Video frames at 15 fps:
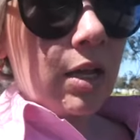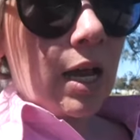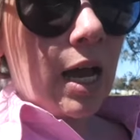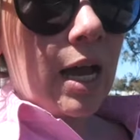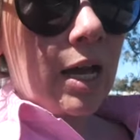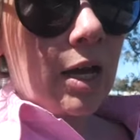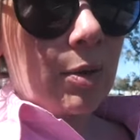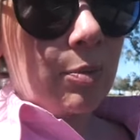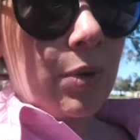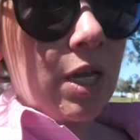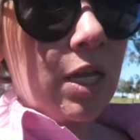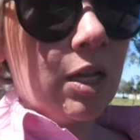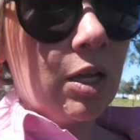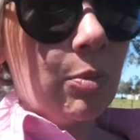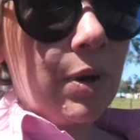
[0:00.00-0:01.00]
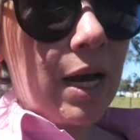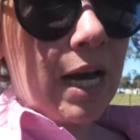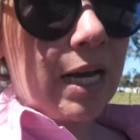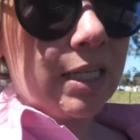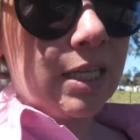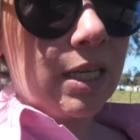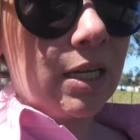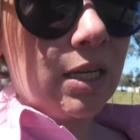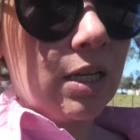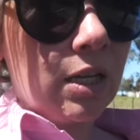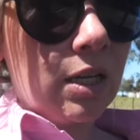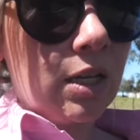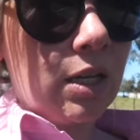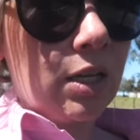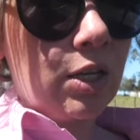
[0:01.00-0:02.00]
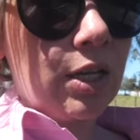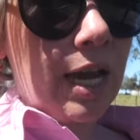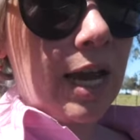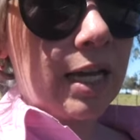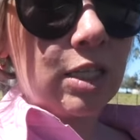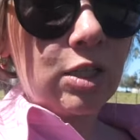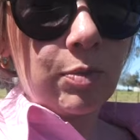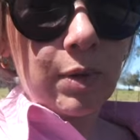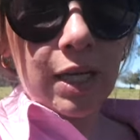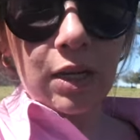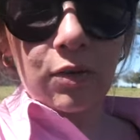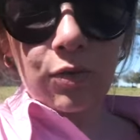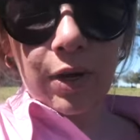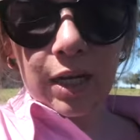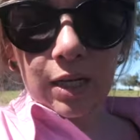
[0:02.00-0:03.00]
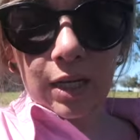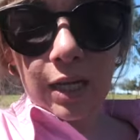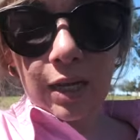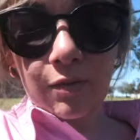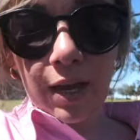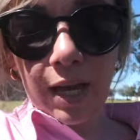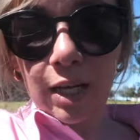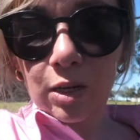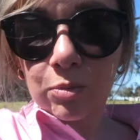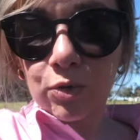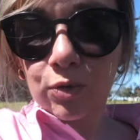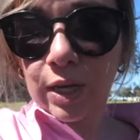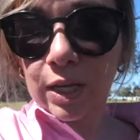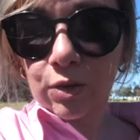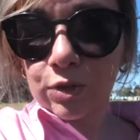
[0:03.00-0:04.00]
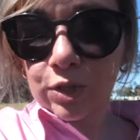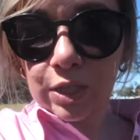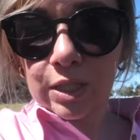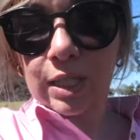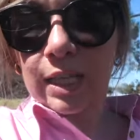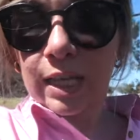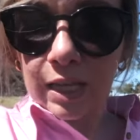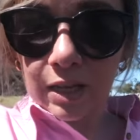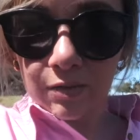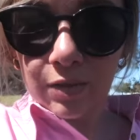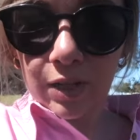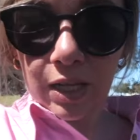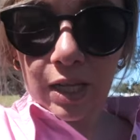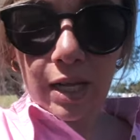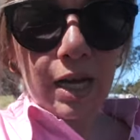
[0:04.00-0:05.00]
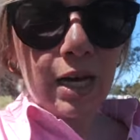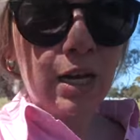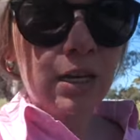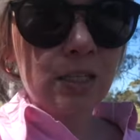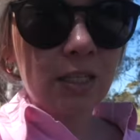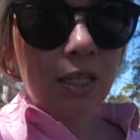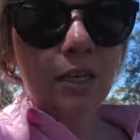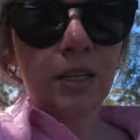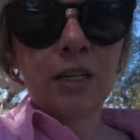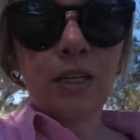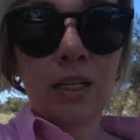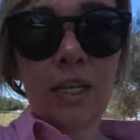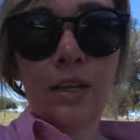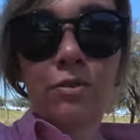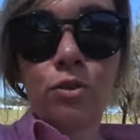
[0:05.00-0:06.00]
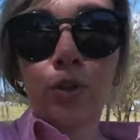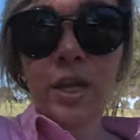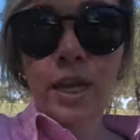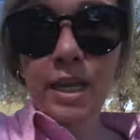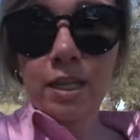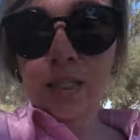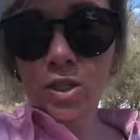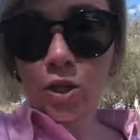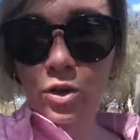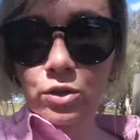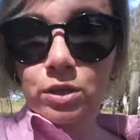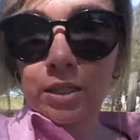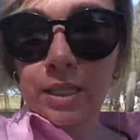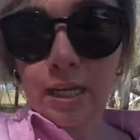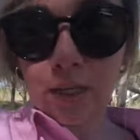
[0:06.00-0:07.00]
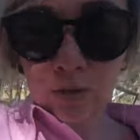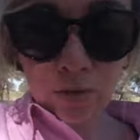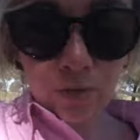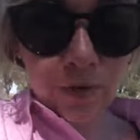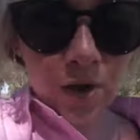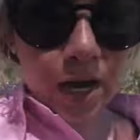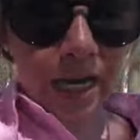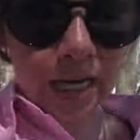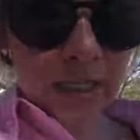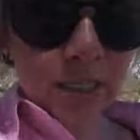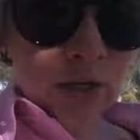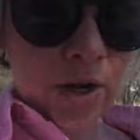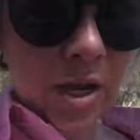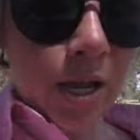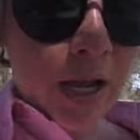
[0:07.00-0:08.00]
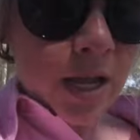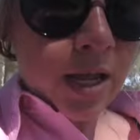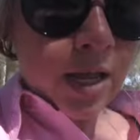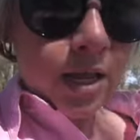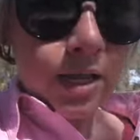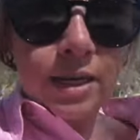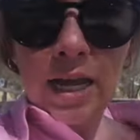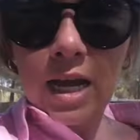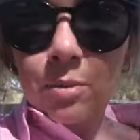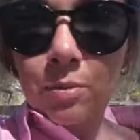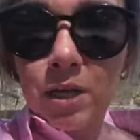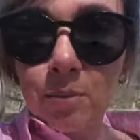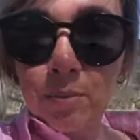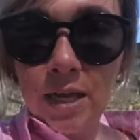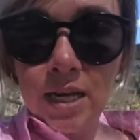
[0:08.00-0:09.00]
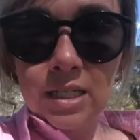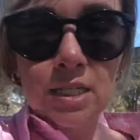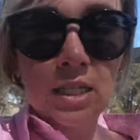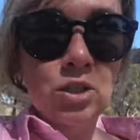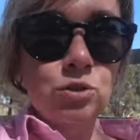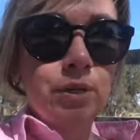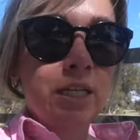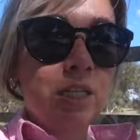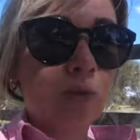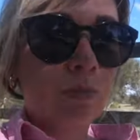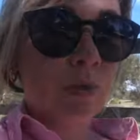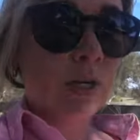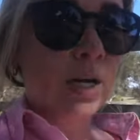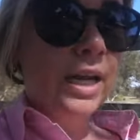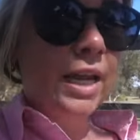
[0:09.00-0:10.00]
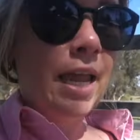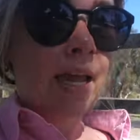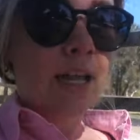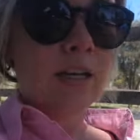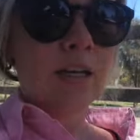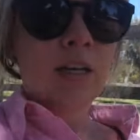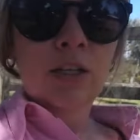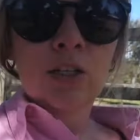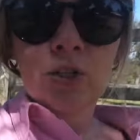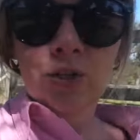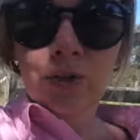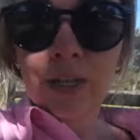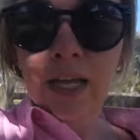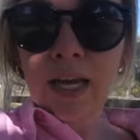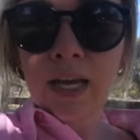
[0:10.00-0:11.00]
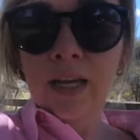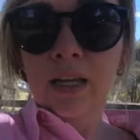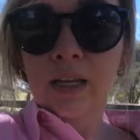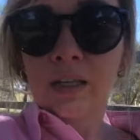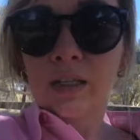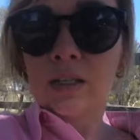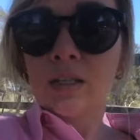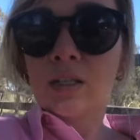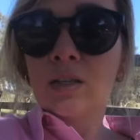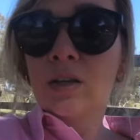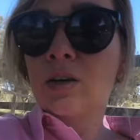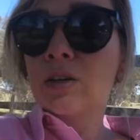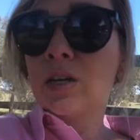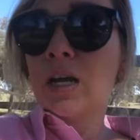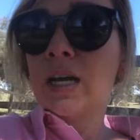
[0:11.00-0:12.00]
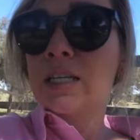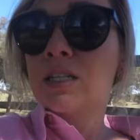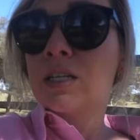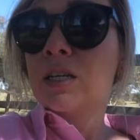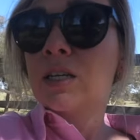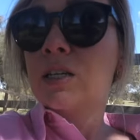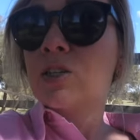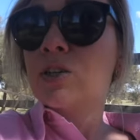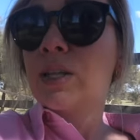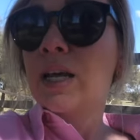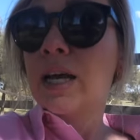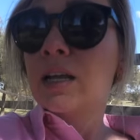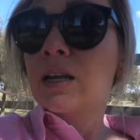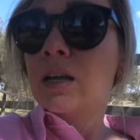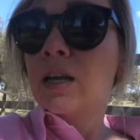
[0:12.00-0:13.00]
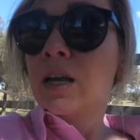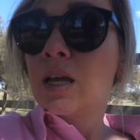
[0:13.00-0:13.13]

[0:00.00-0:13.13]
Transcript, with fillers: Um, but you had to be readily available and I couldn't just leave the class and leave all the kids to go tend to a fire. So now I'm in a better situation where I can do that and I'd like to do that,